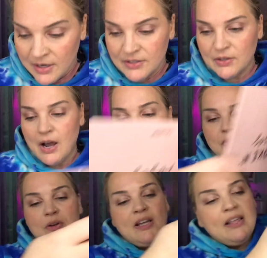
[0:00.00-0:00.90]
So now we're
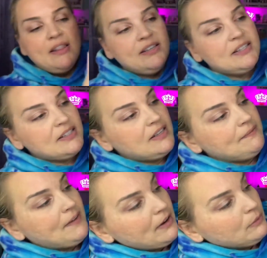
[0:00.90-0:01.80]
doing the sixth
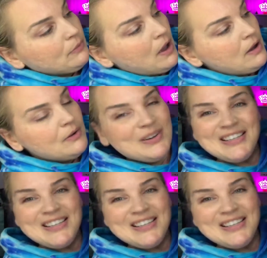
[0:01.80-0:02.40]
and final row,